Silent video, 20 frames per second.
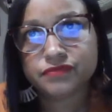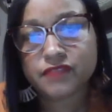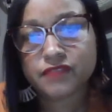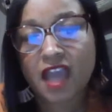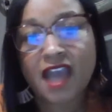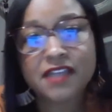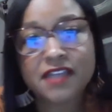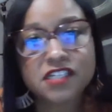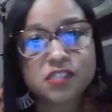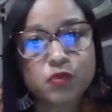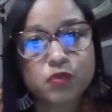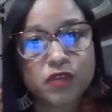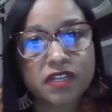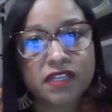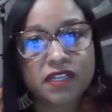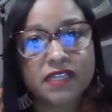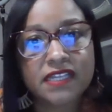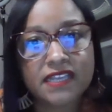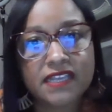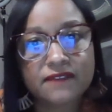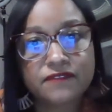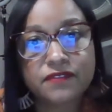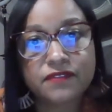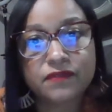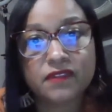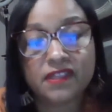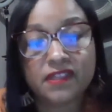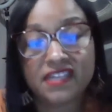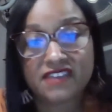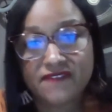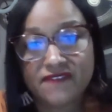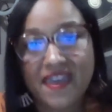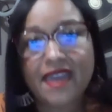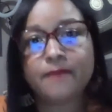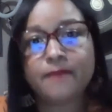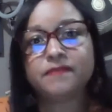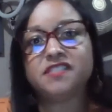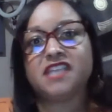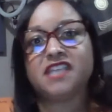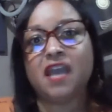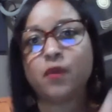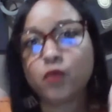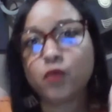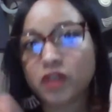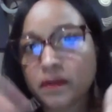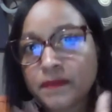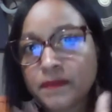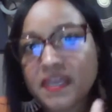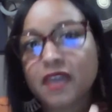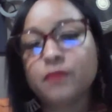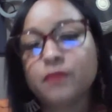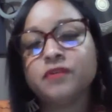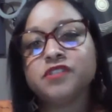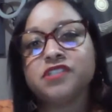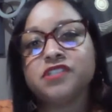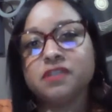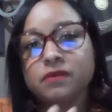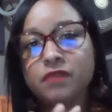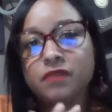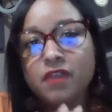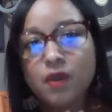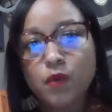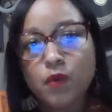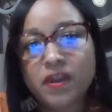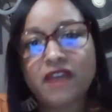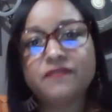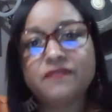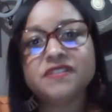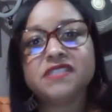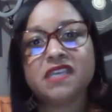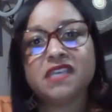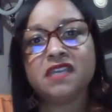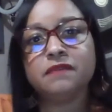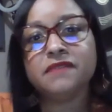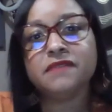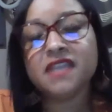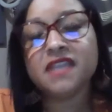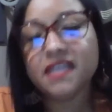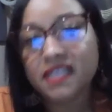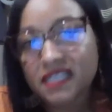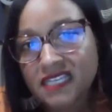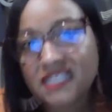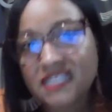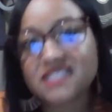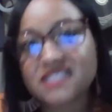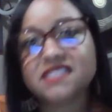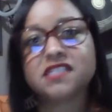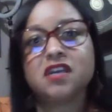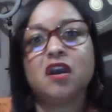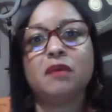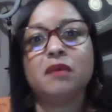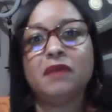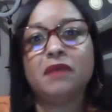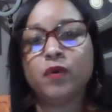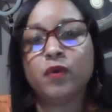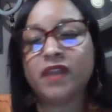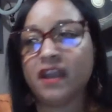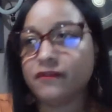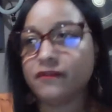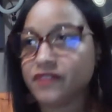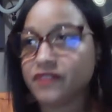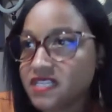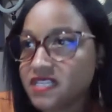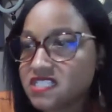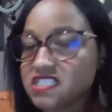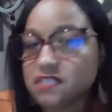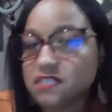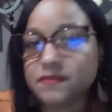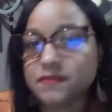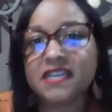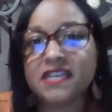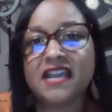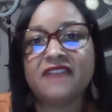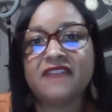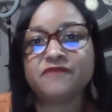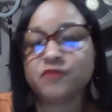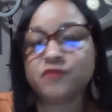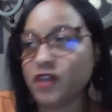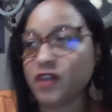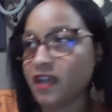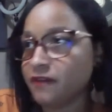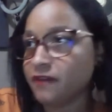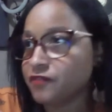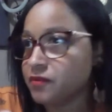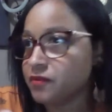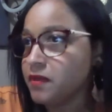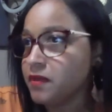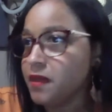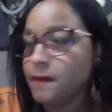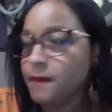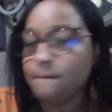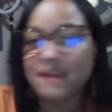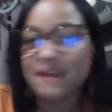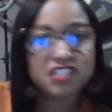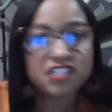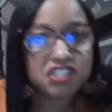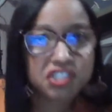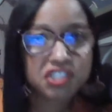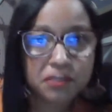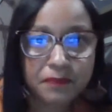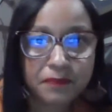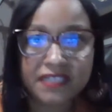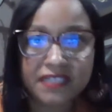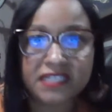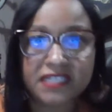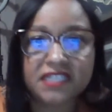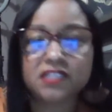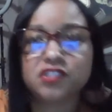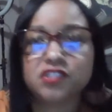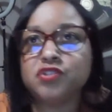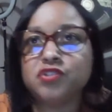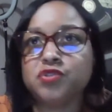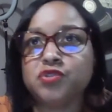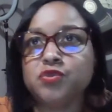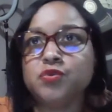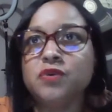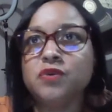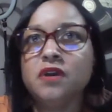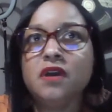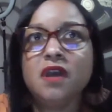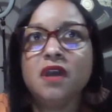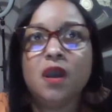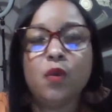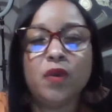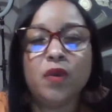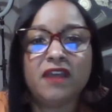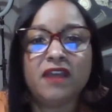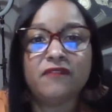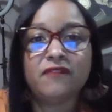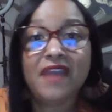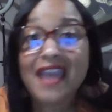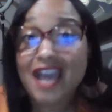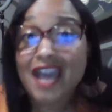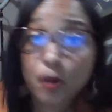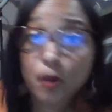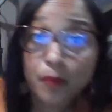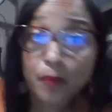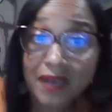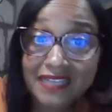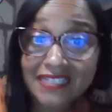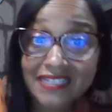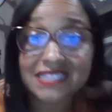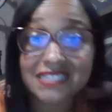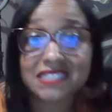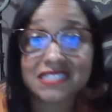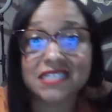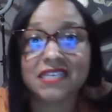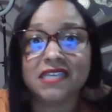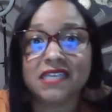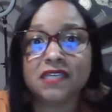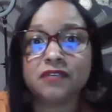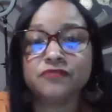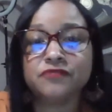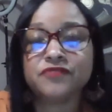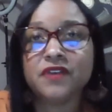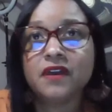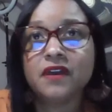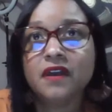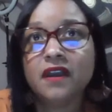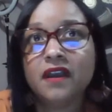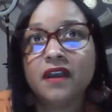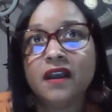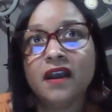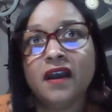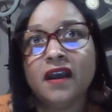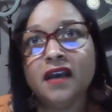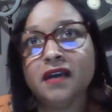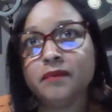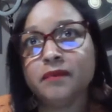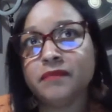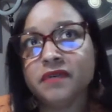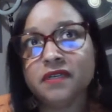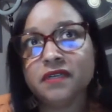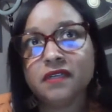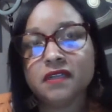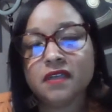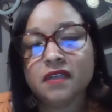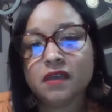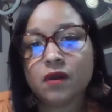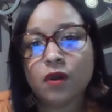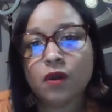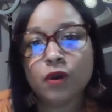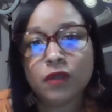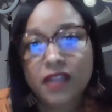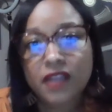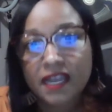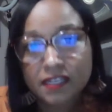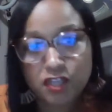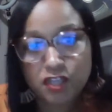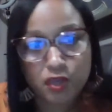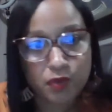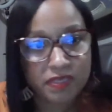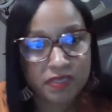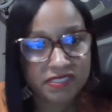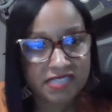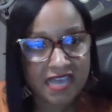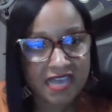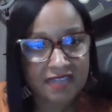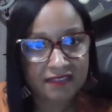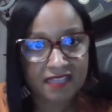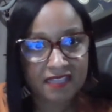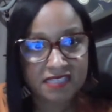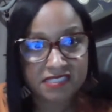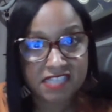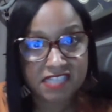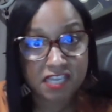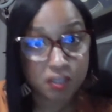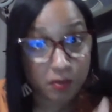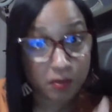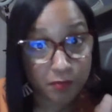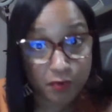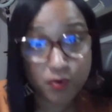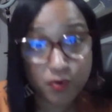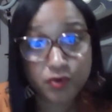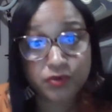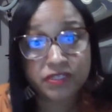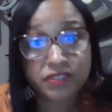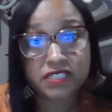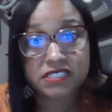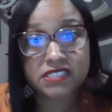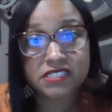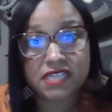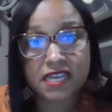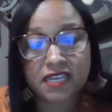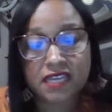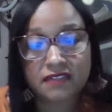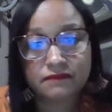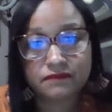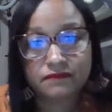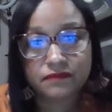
I just want to leave empty. I want to be able to, whatever's in me, it needs to come out. Whatever needs to be left, whatever mentorship I need to do, whatever help I need to give. All I know is that they say you're born on this date,